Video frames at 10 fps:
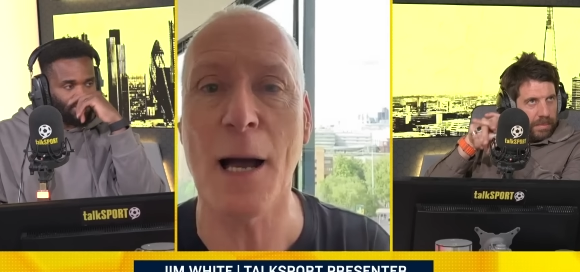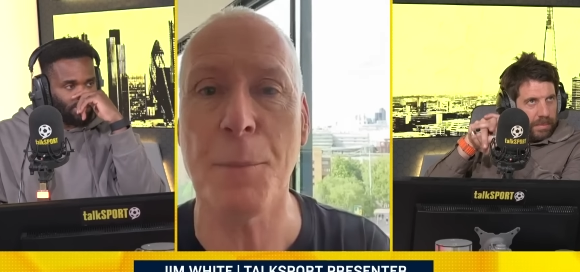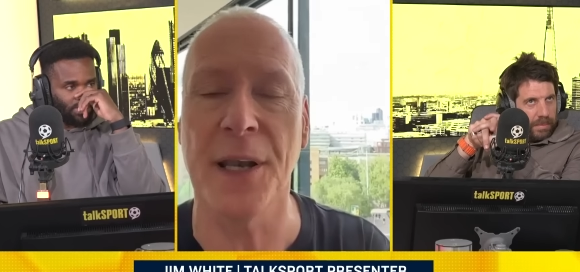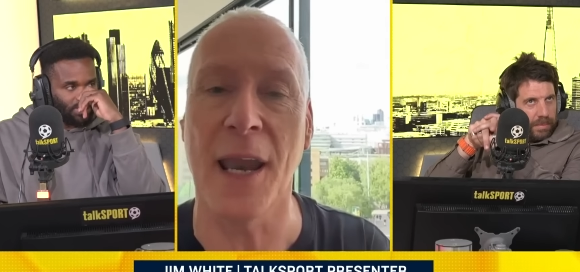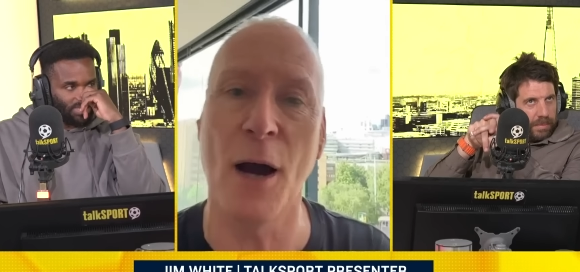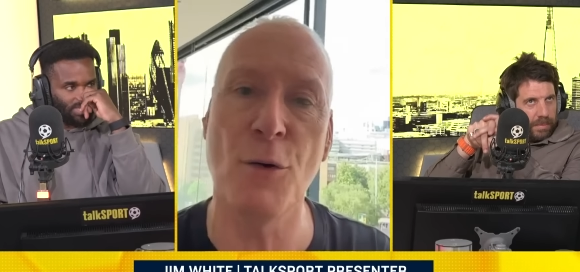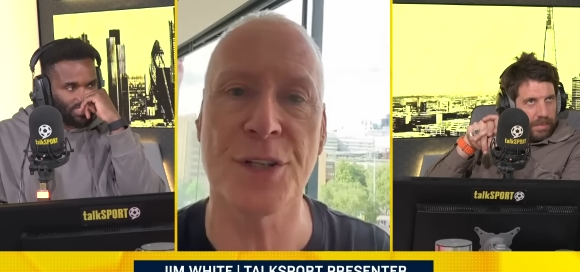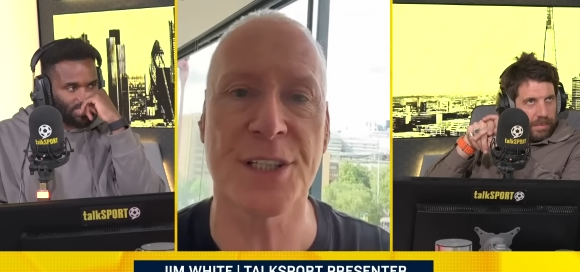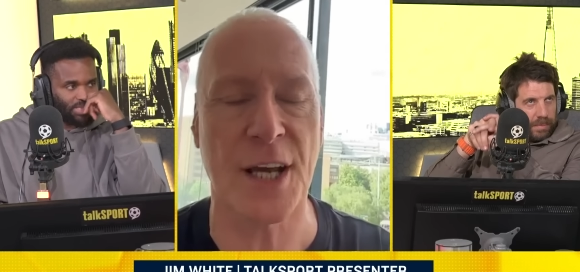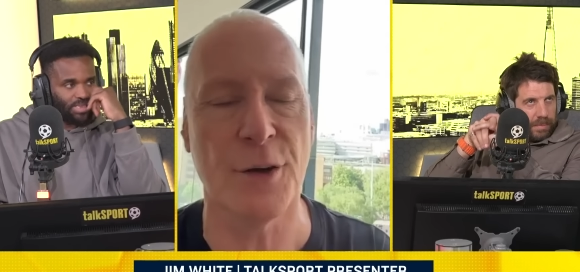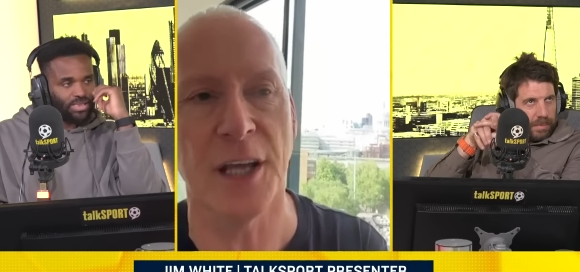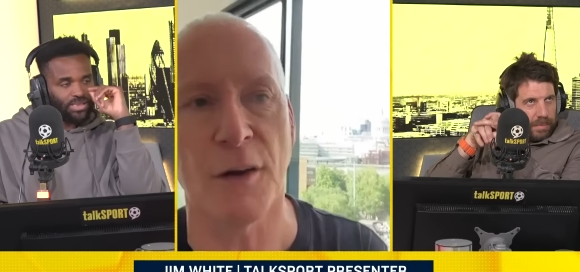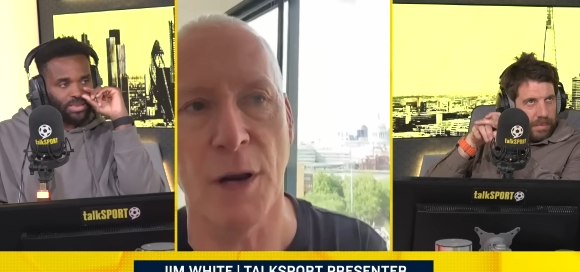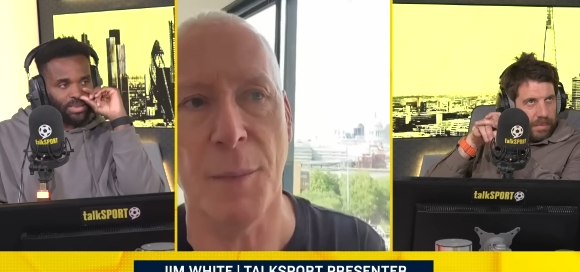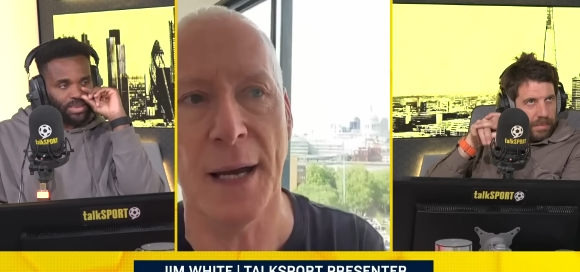Speaker 1: happen out in
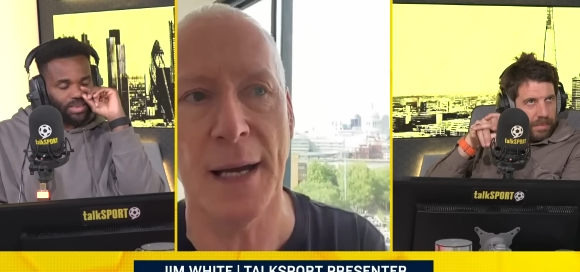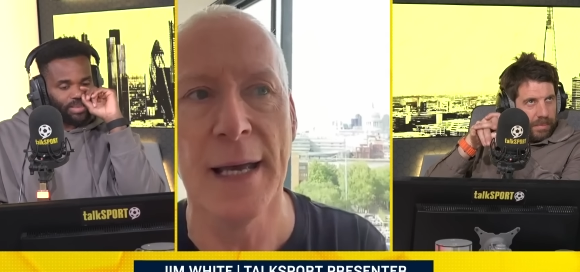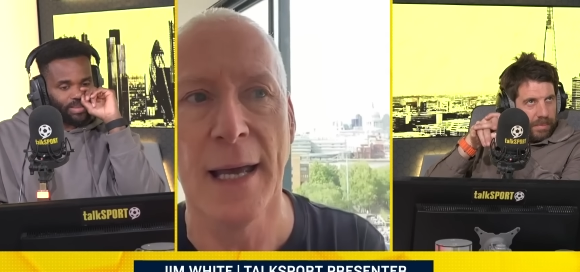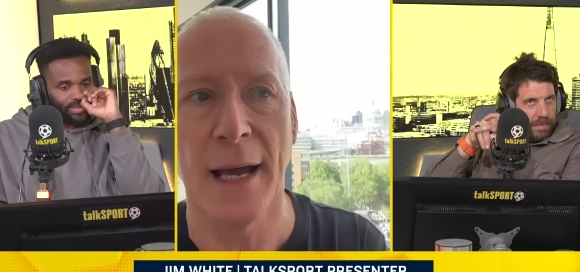Saudi Arabia